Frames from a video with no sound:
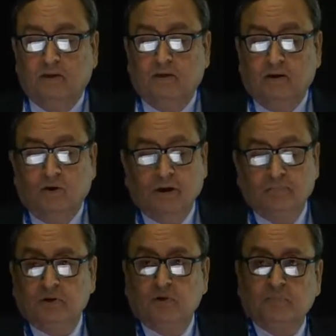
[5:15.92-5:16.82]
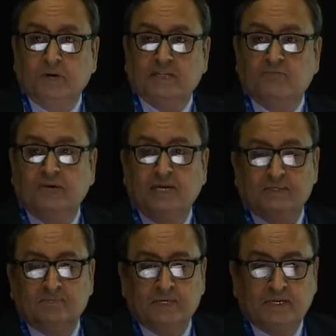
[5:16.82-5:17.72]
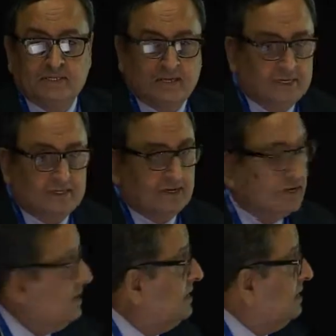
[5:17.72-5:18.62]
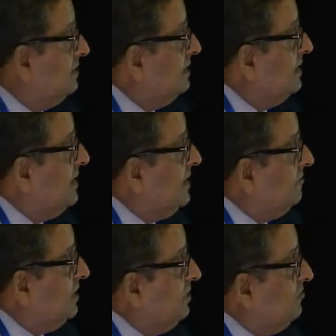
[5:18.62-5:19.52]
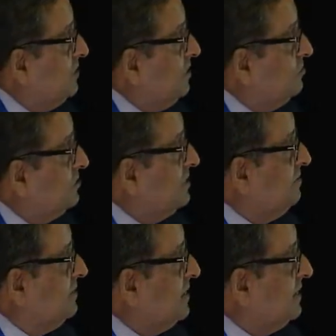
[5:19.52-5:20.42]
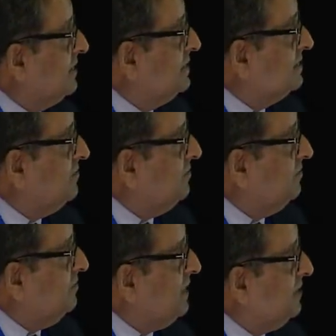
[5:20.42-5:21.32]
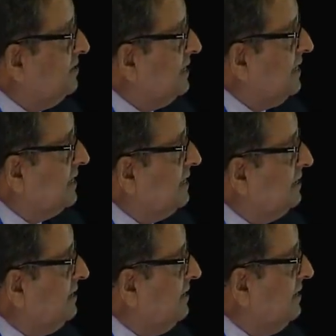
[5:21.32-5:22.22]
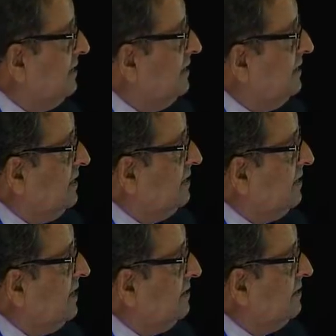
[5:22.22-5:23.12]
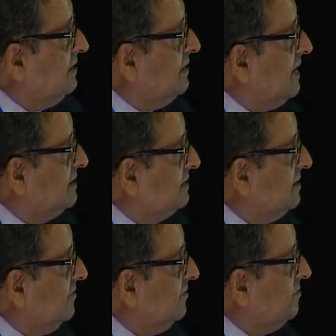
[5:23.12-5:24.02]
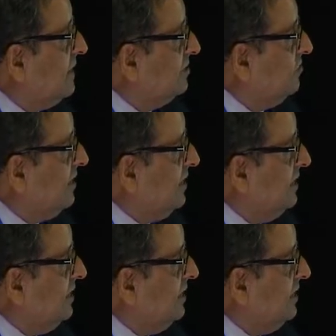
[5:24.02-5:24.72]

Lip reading: Now, mTOR pathway has been discussed earlier. One of the downstream targets of PI3-AKT and the RAS-RAF pathway.